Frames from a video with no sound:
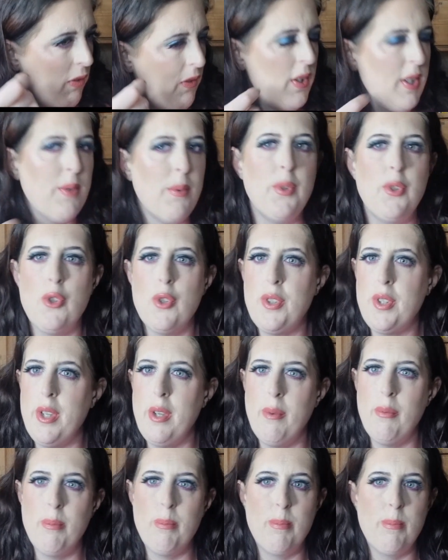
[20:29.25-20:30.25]
You know, if this was
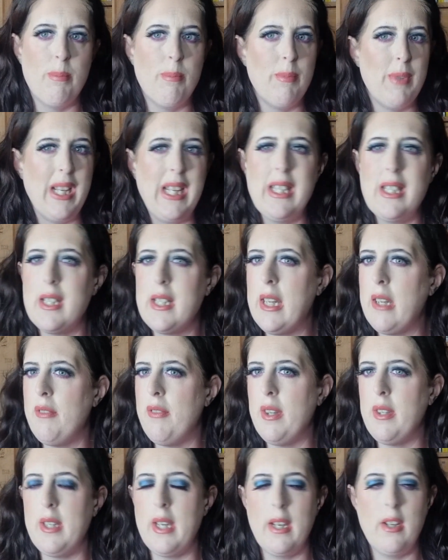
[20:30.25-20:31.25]
just a
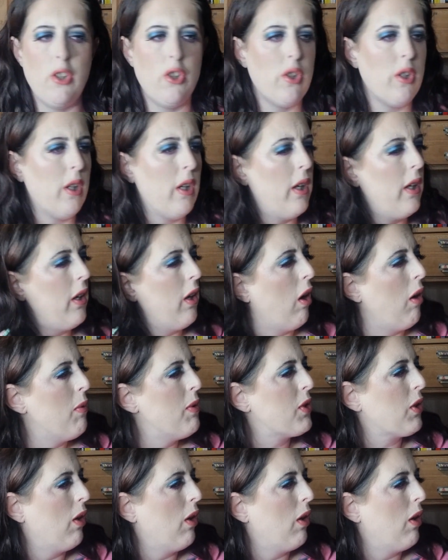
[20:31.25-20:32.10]
day-to-day foundation,